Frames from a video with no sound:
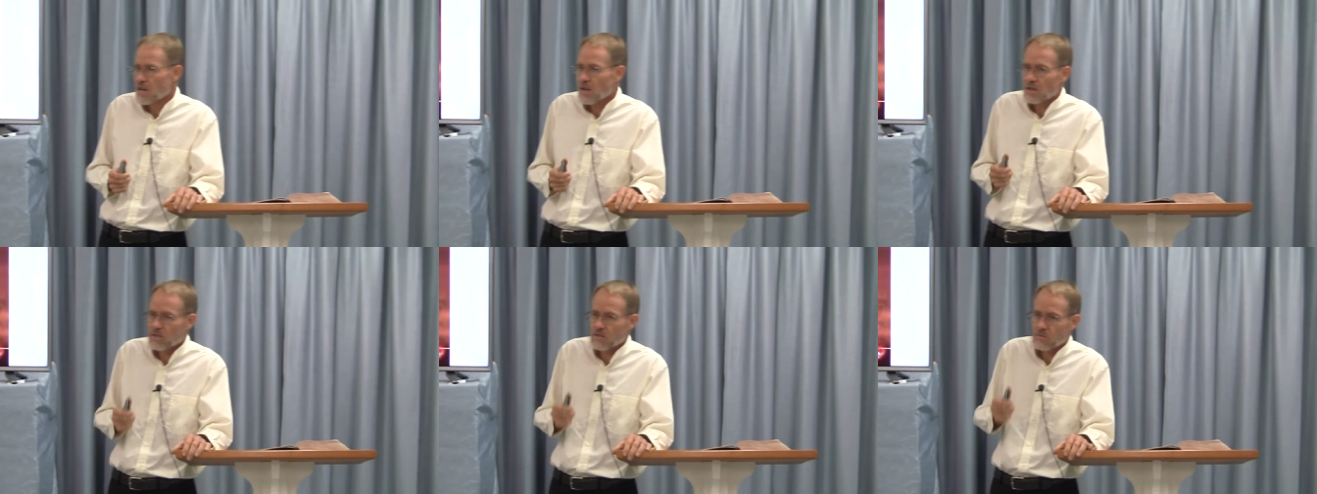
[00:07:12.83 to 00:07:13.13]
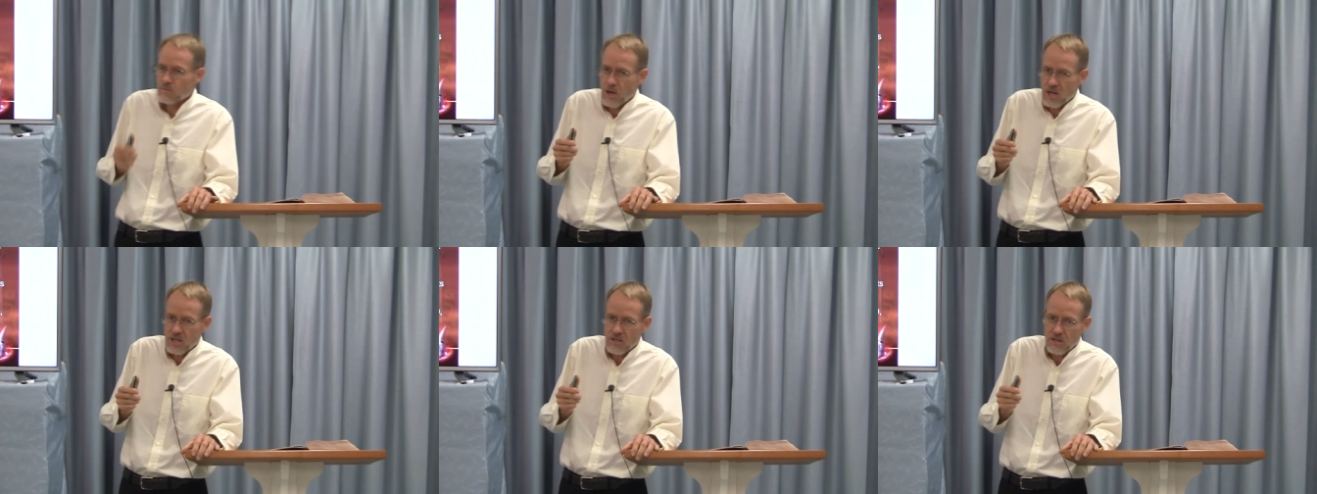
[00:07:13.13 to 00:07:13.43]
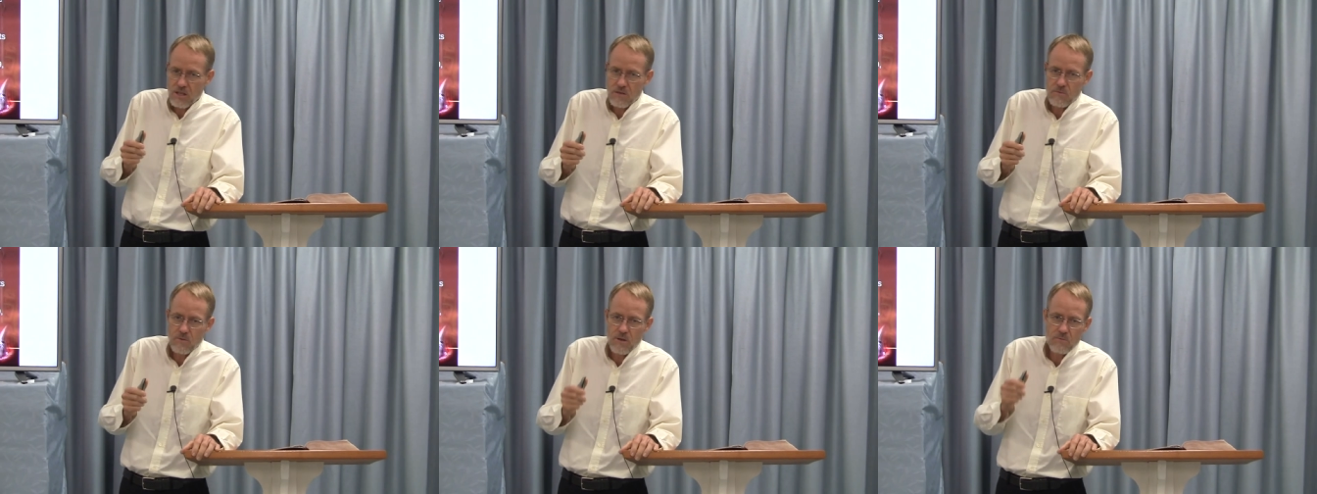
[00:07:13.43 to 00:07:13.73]

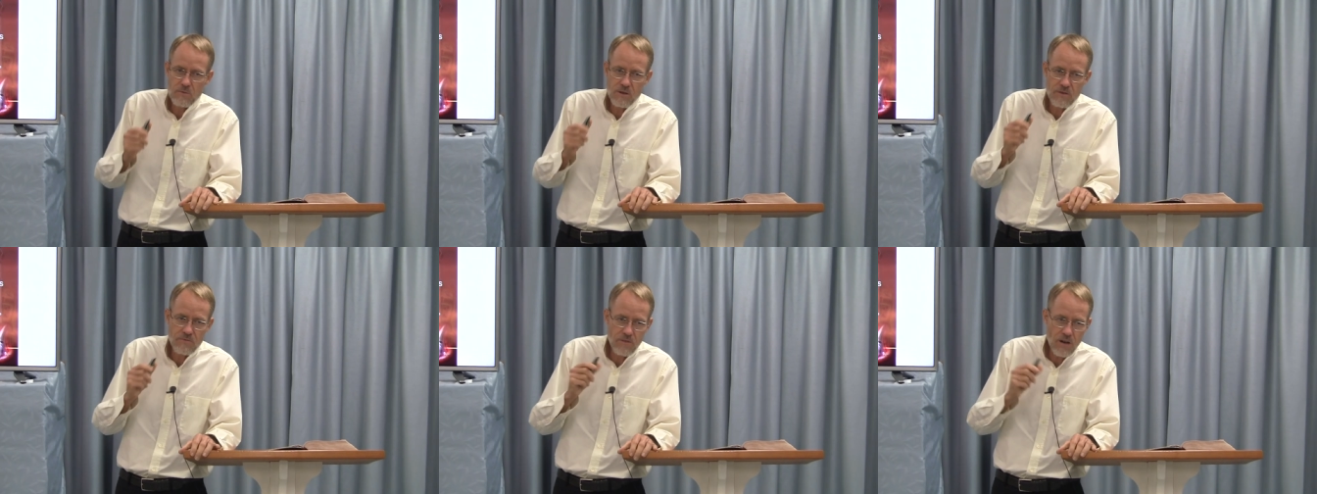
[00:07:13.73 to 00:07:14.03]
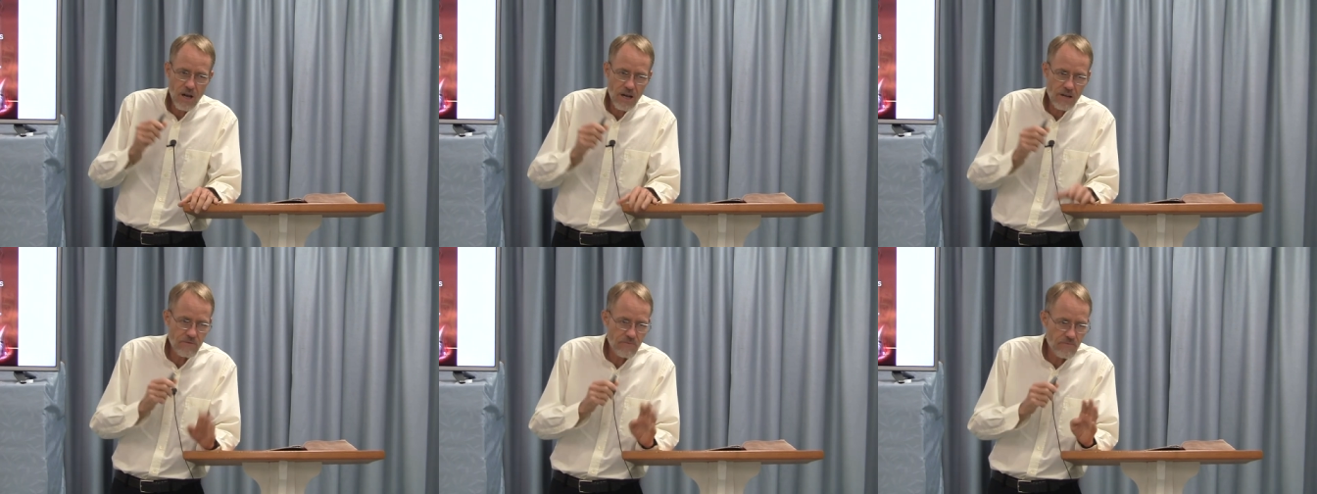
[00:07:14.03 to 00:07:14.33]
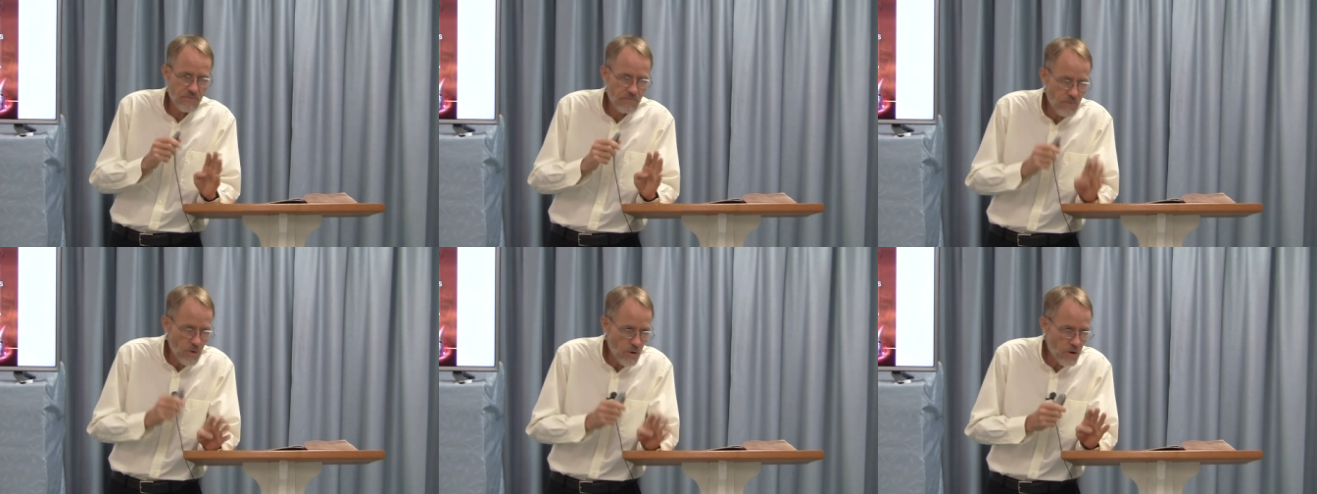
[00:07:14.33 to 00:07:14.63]
especially when we find
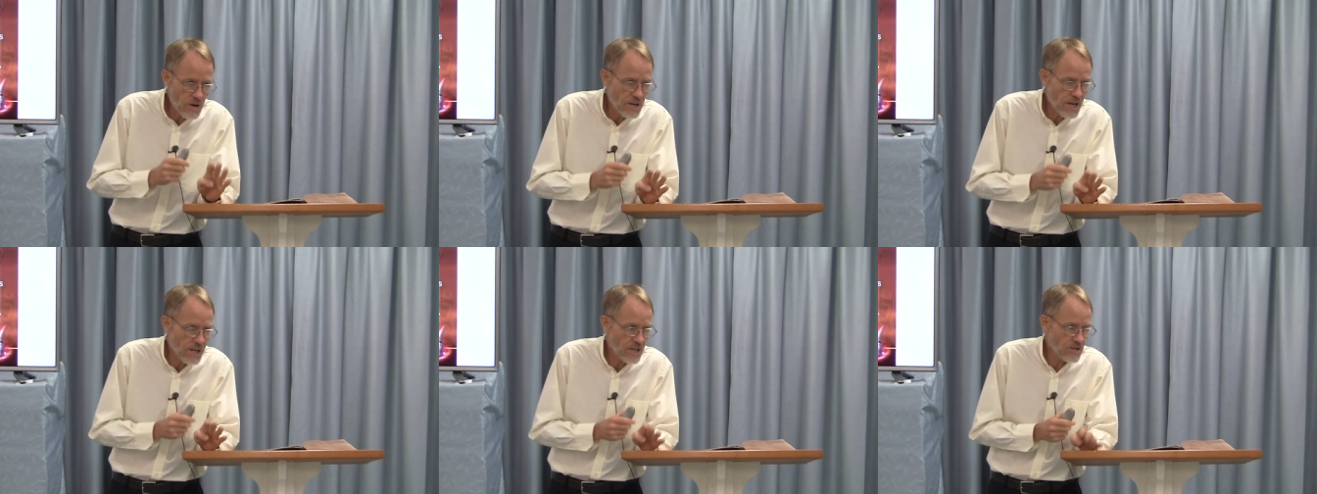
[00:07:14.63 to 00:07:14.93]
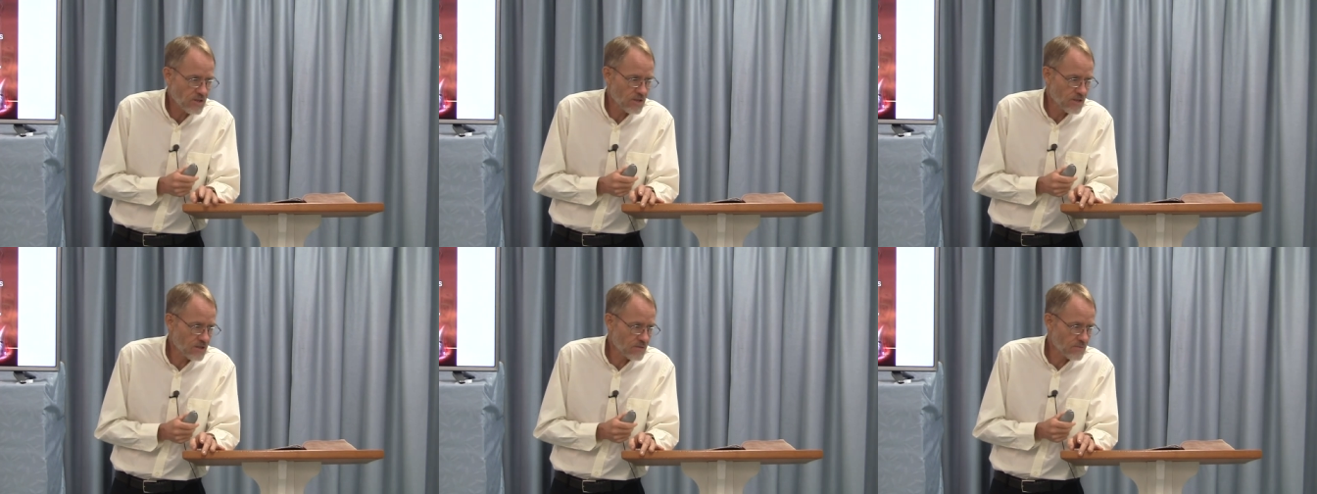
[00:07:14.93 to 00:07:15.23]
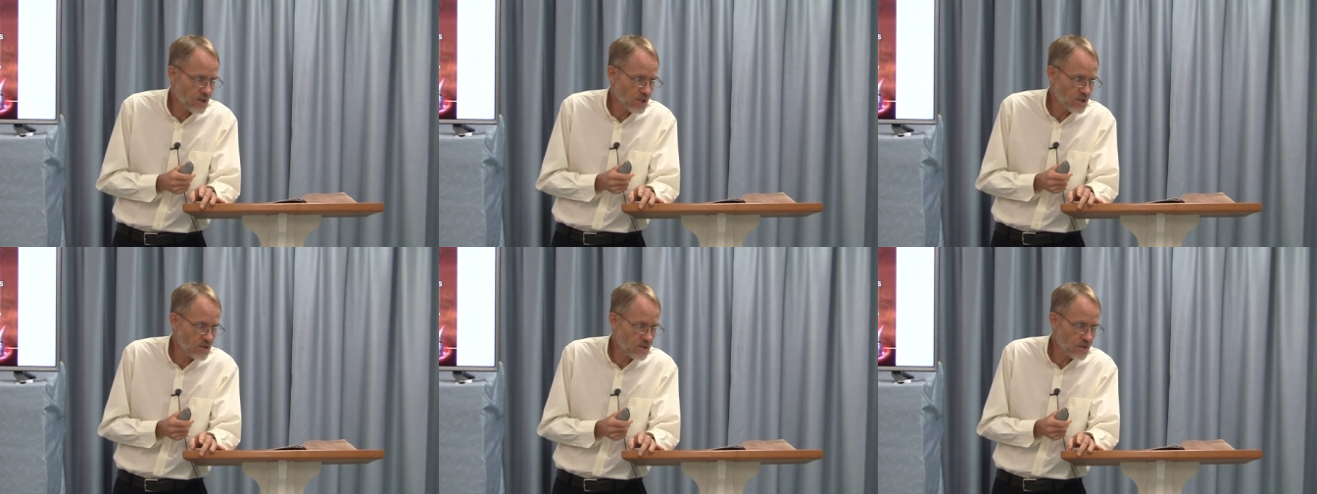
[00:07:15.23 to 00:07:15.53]
four nations
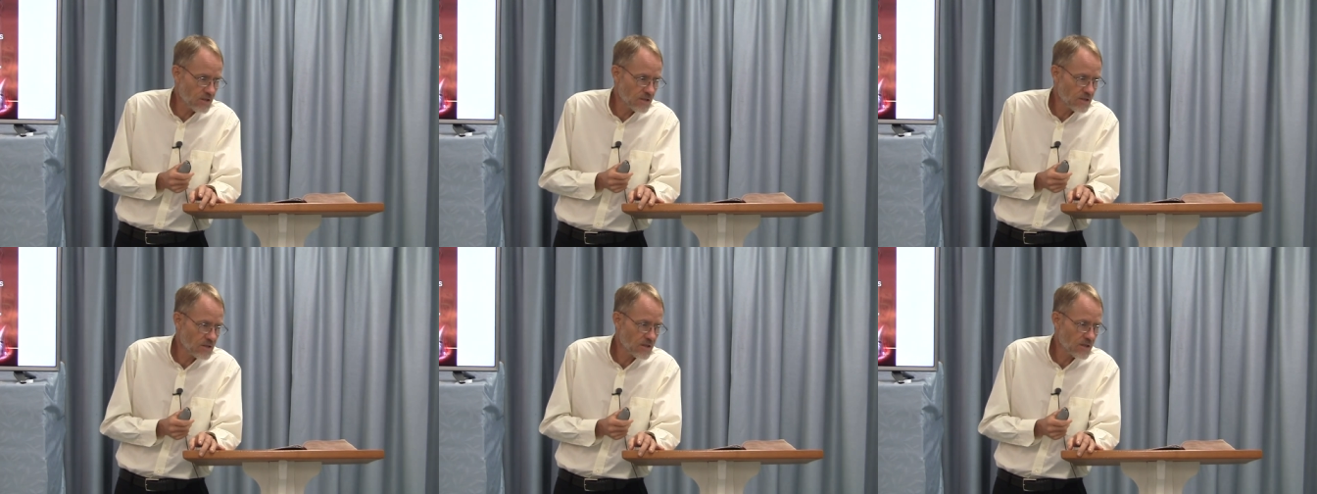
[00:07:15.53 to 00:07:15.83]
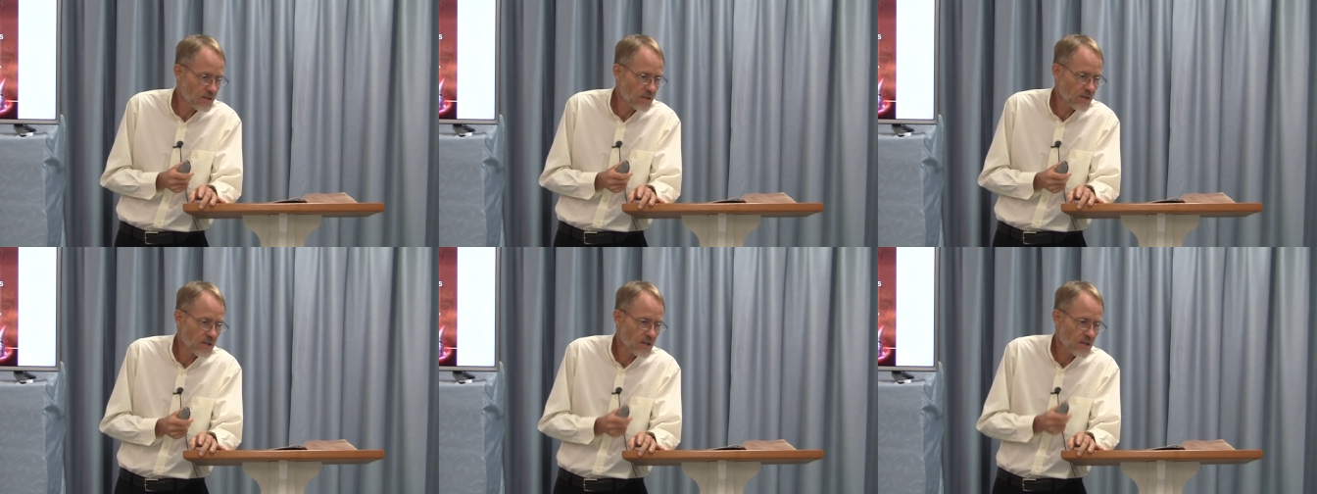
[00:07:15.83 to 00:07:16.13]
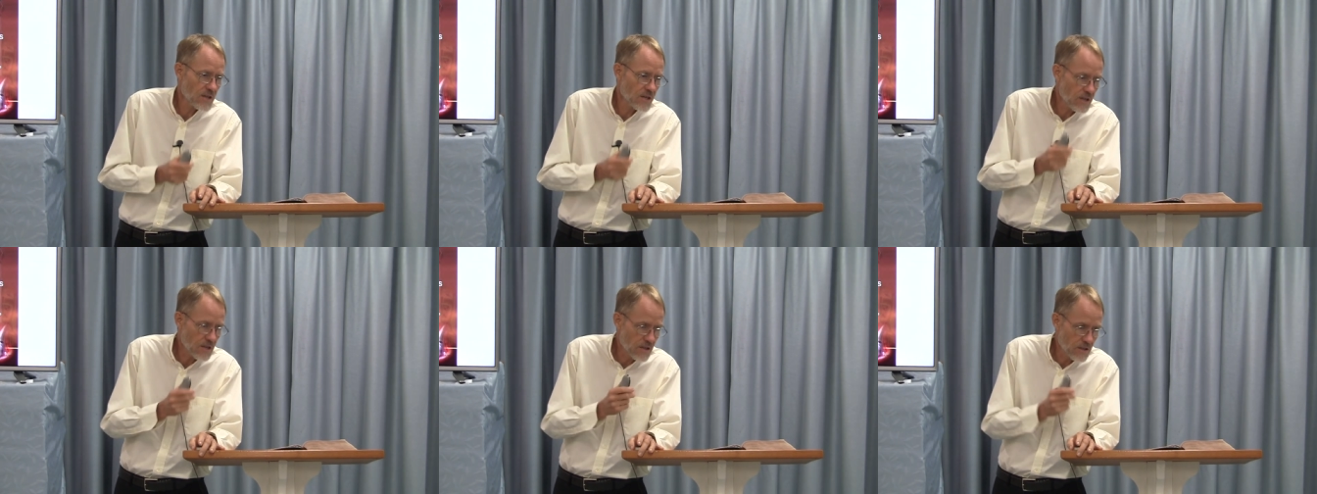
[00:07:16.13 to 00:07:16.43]
mentioned
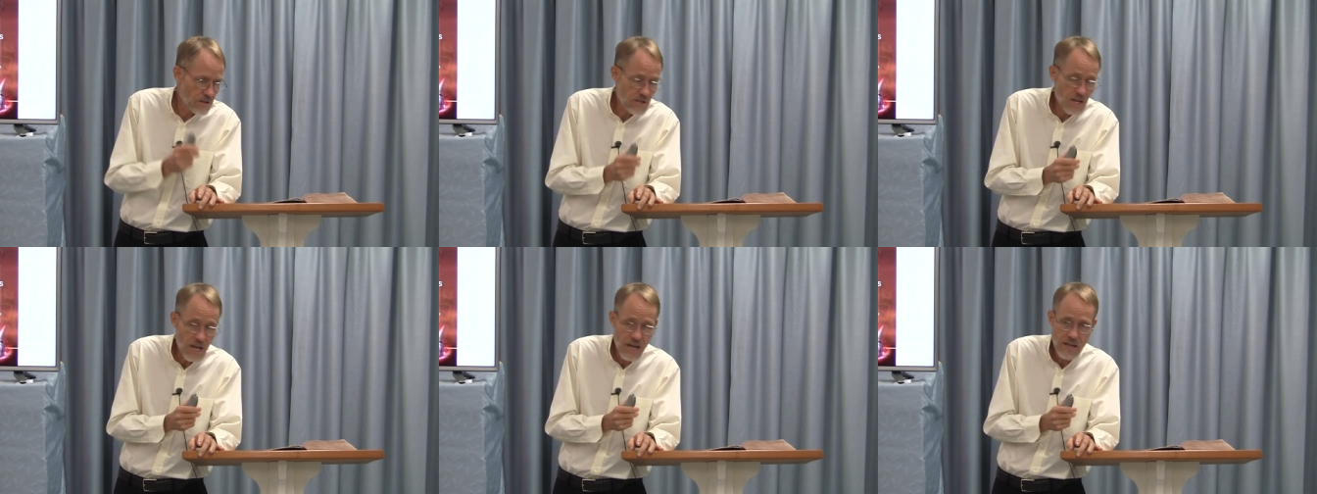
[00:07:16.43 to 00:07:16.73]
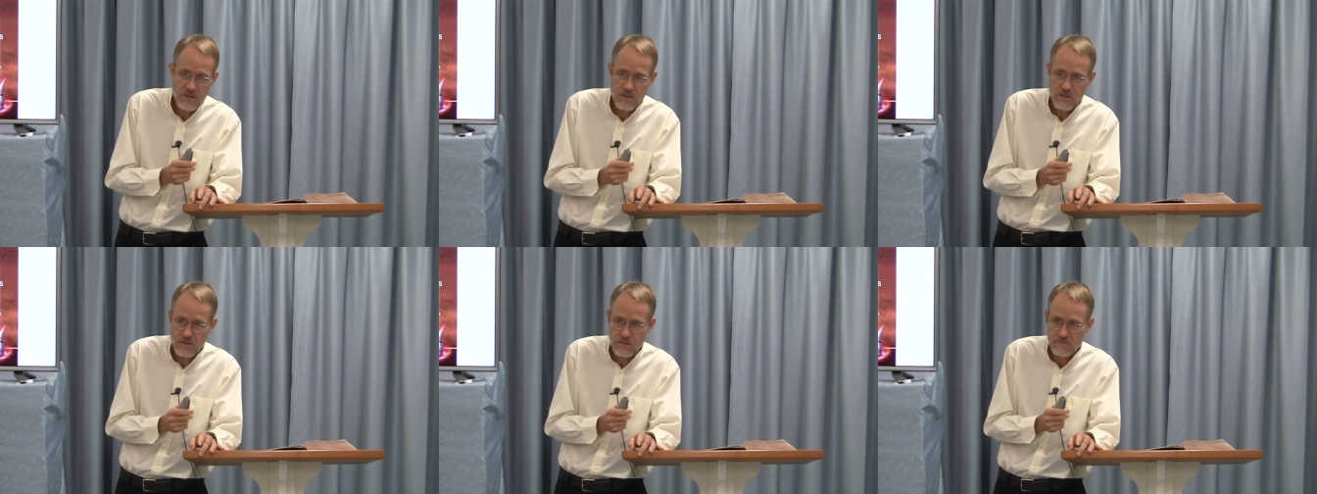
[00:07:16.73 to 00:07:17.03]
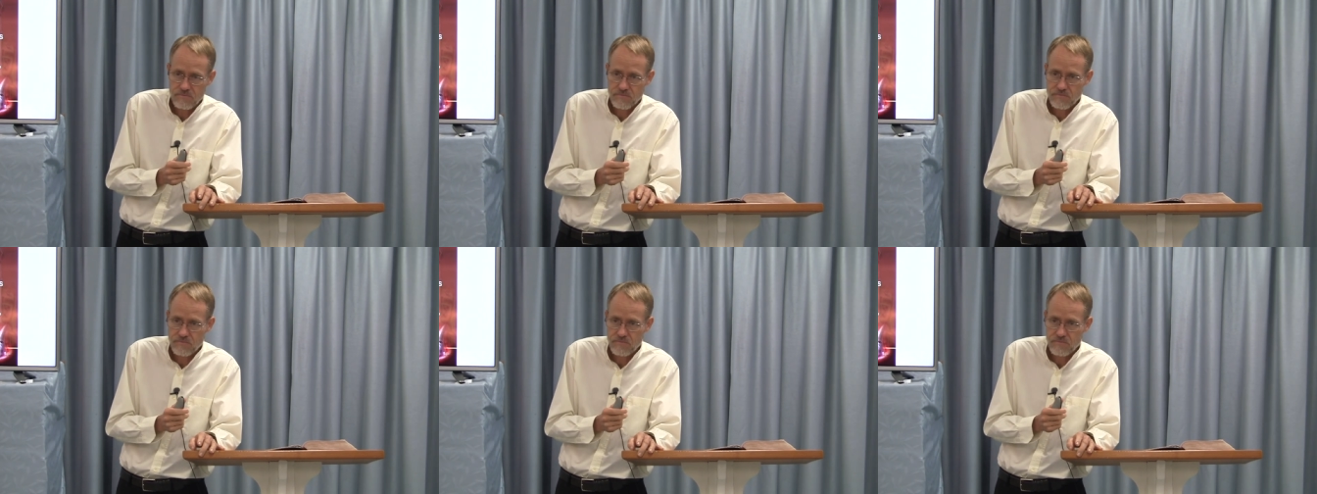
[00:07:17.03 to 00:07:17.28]
in Daniel